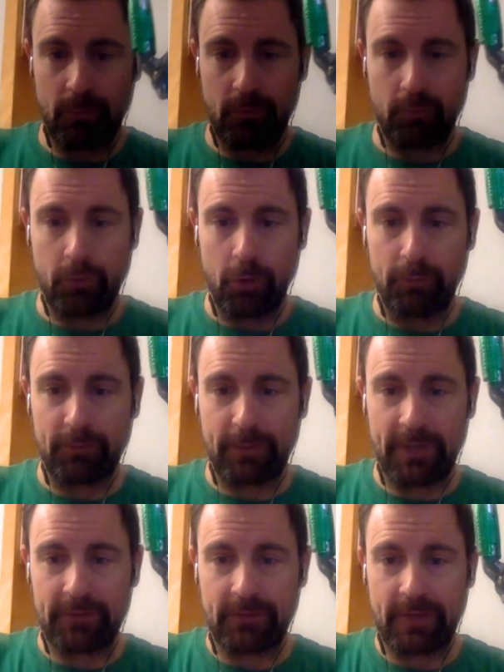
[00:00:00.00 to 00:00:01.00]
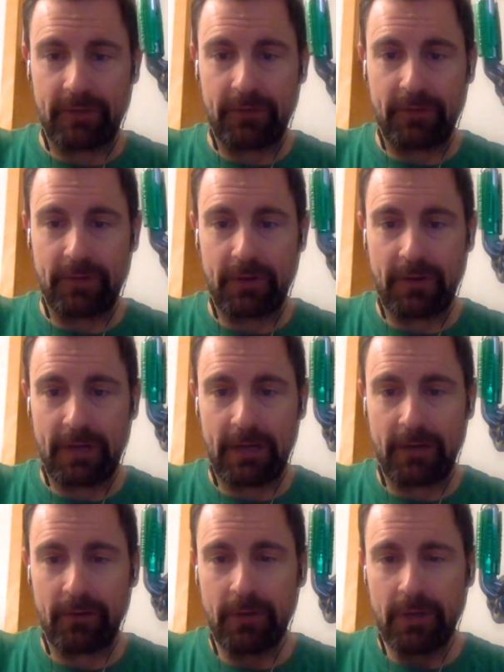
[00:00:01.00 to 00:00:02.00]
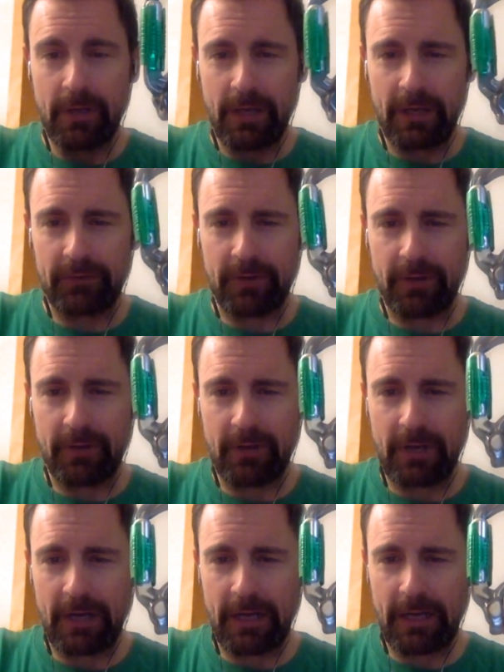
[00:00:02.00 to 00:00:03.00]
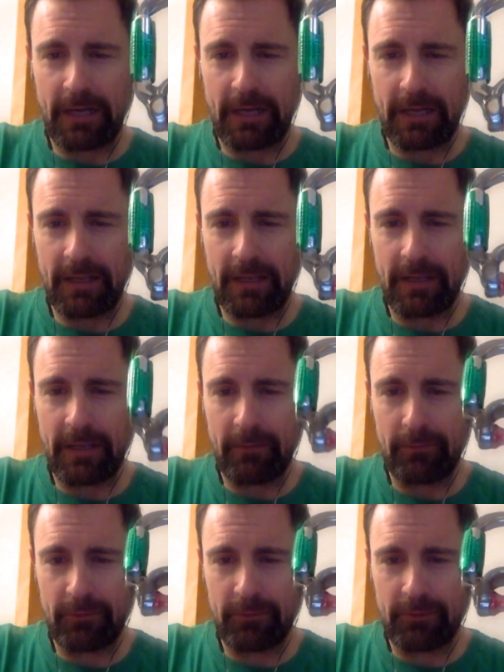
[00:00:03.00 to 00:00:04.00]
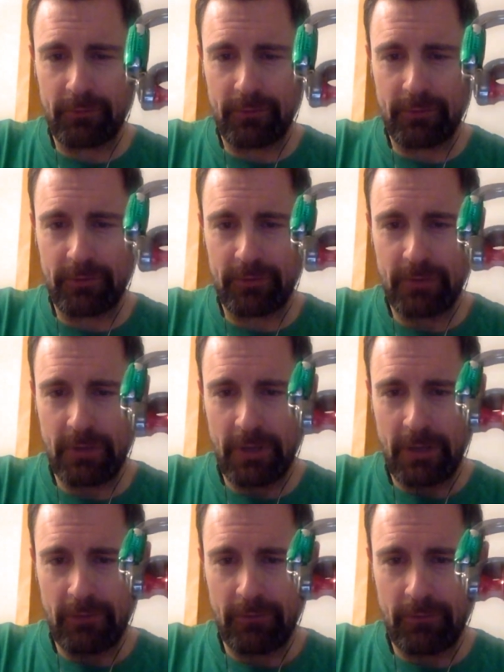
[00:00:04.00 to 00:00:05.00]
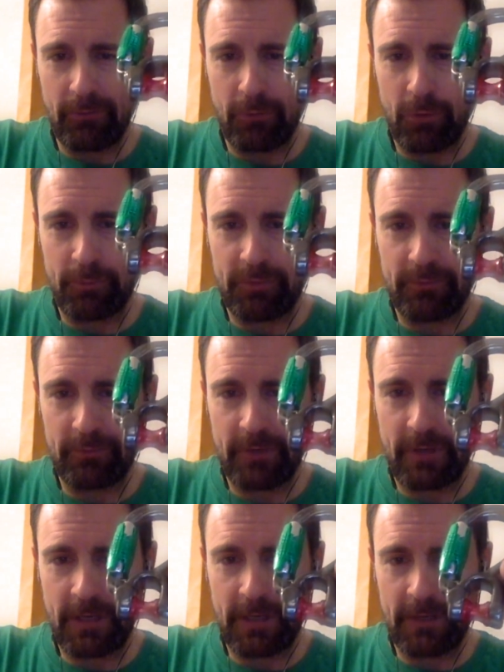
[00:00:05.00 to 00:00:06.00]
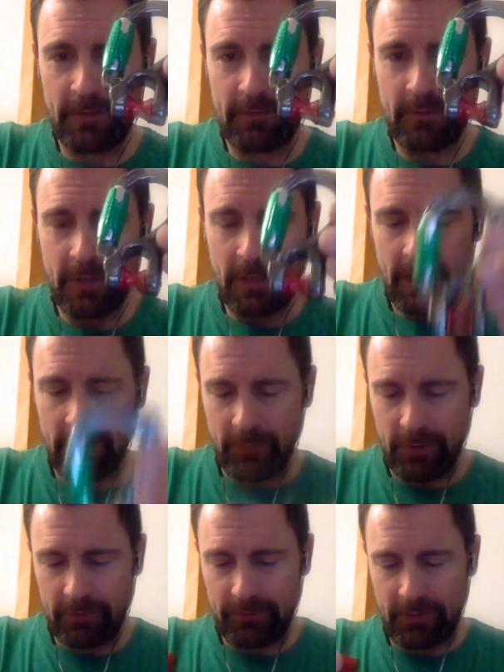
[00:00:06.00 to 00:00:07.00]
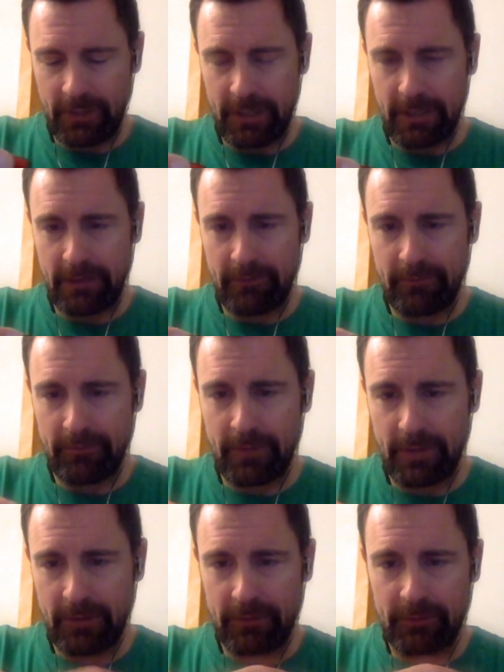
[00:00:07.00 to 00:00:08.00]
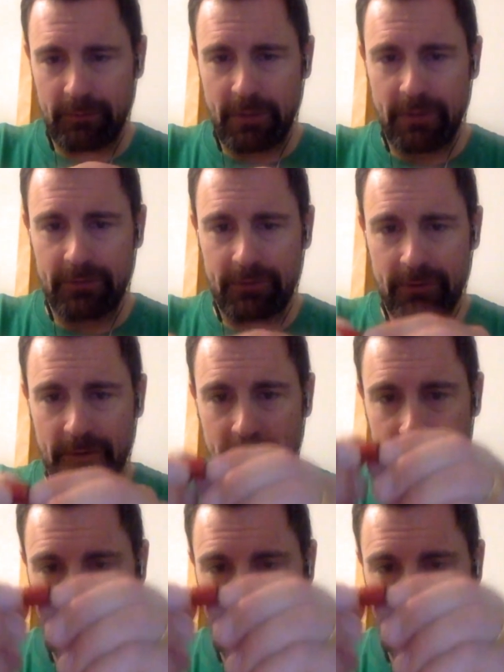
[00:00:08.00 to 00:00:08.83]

rope spacer that's in there now has a concave surface for the rope to fit on. And we also have then a spacer